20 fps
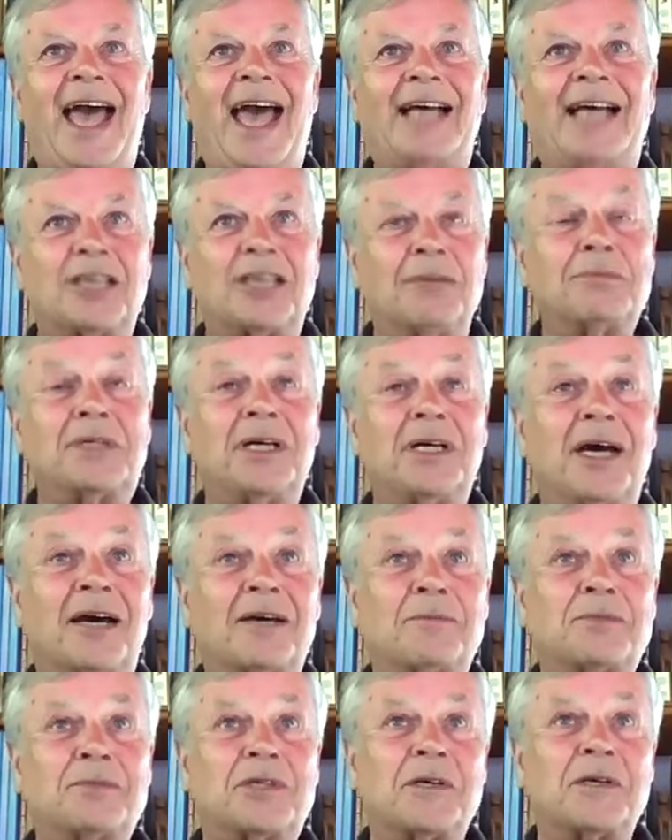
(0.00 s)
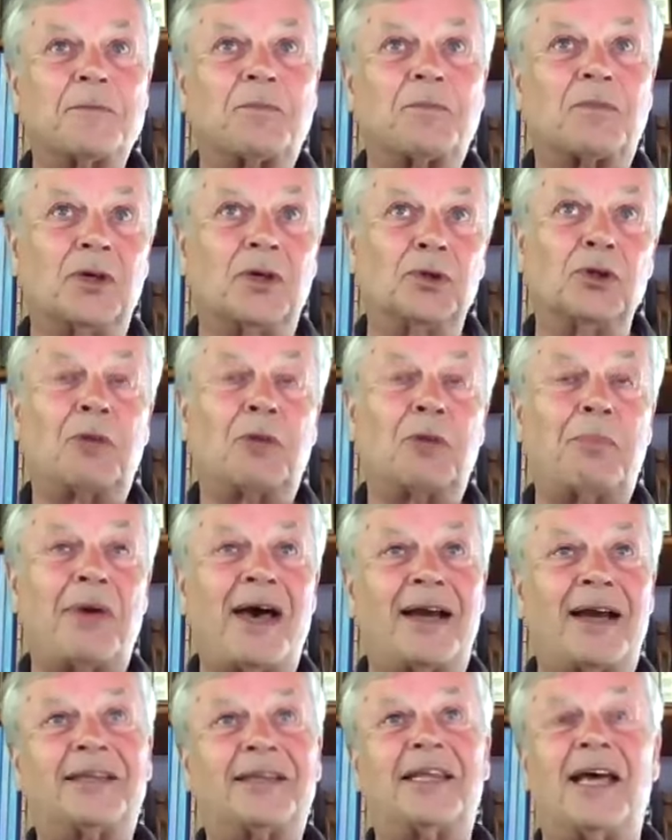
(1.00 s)
And sometimes you look
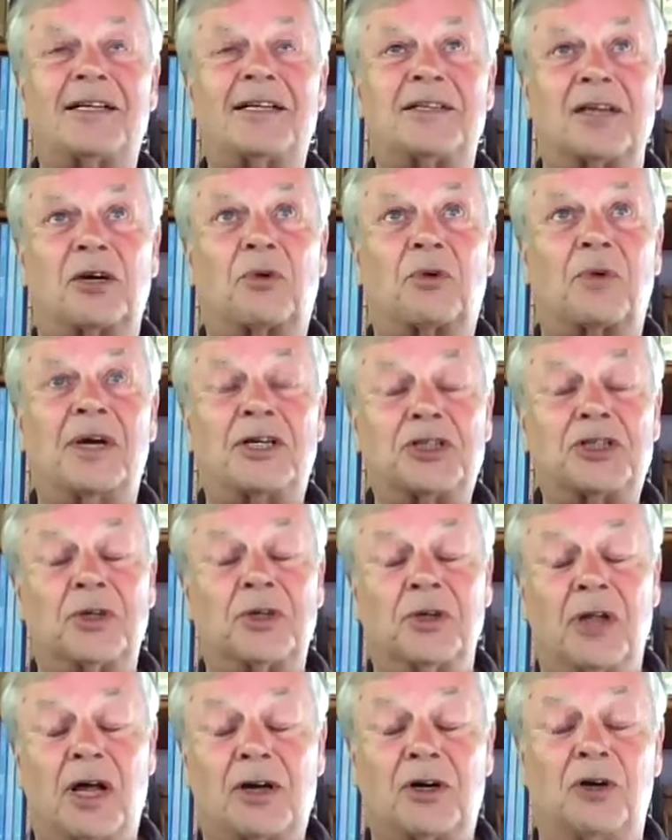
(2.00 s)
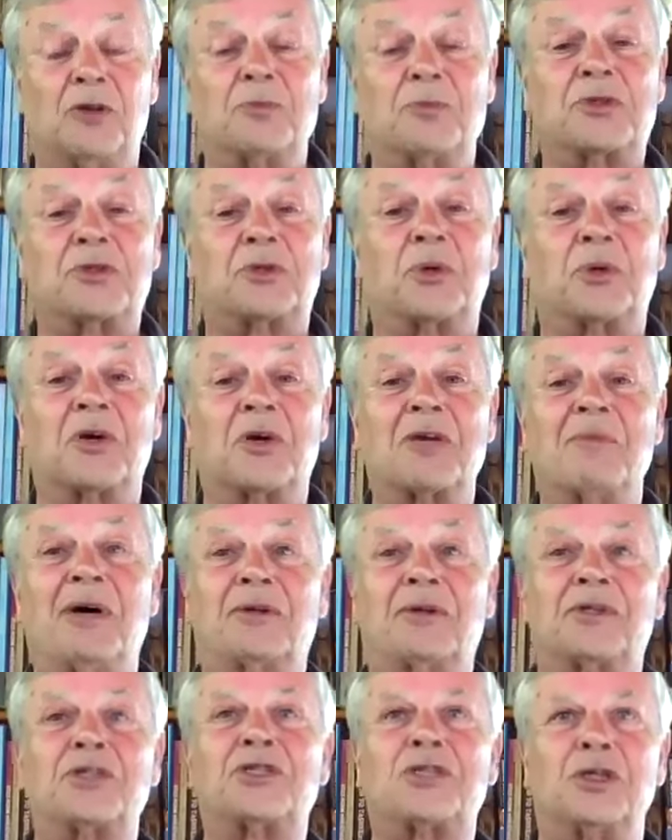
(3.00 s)
back at that great Sherlock Holmes story
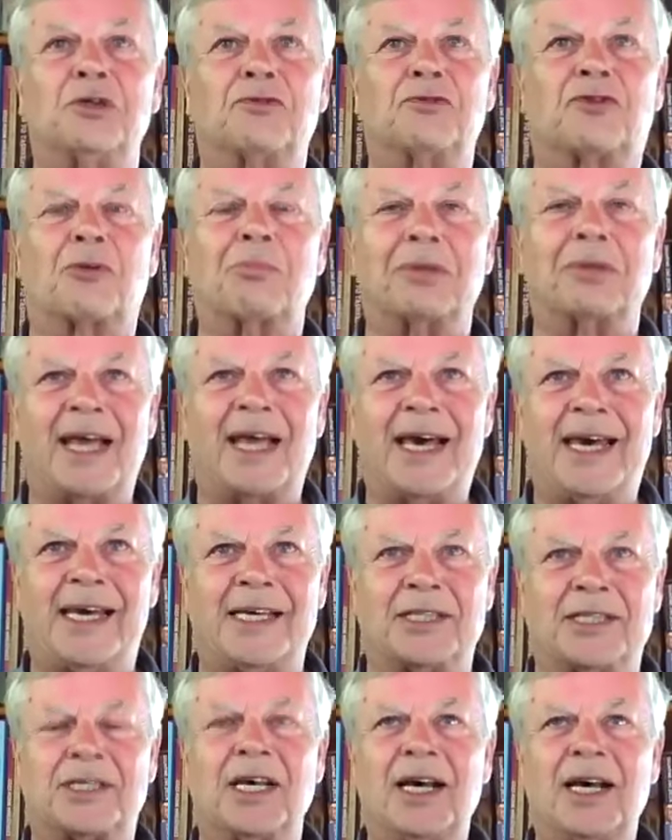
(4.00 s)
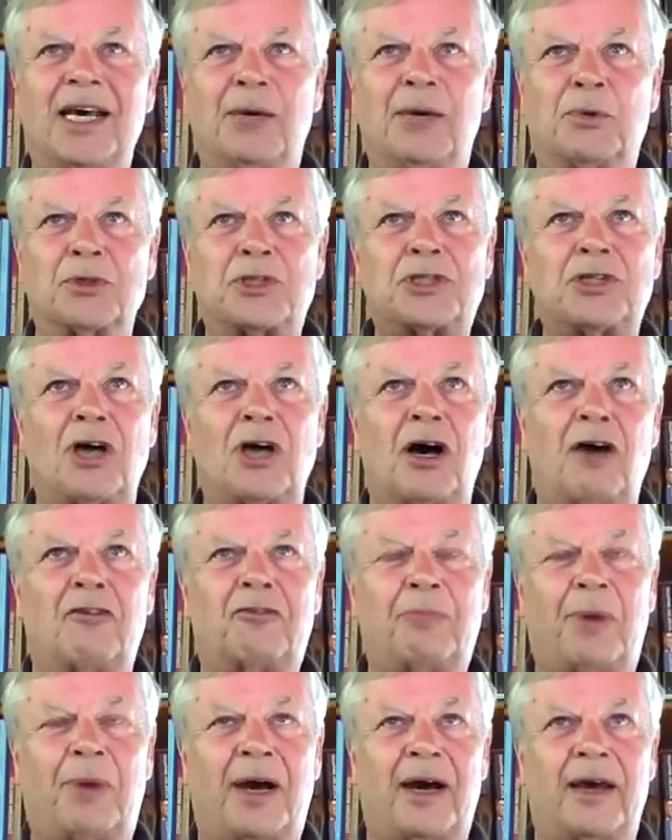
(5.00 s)
about the silver blaze. It was
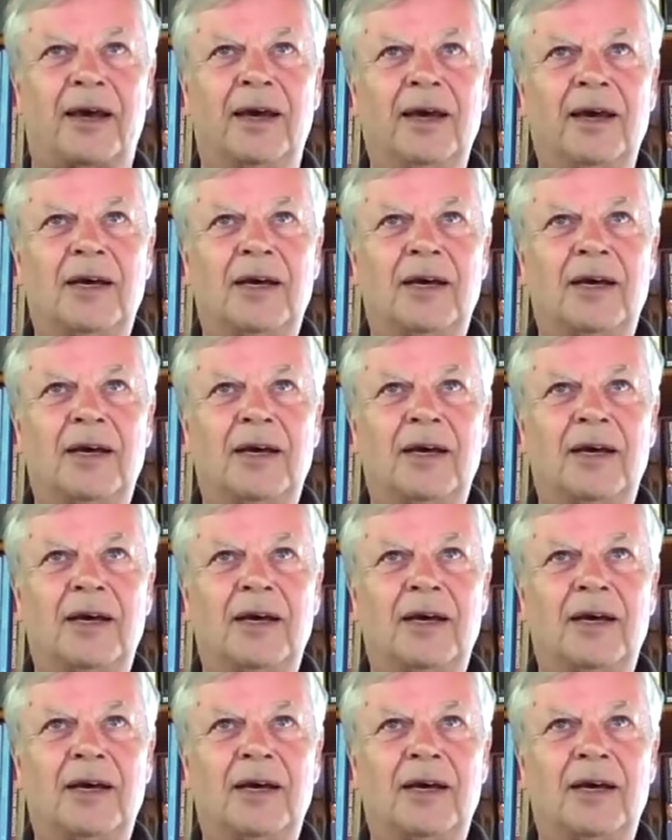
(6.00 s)
solved by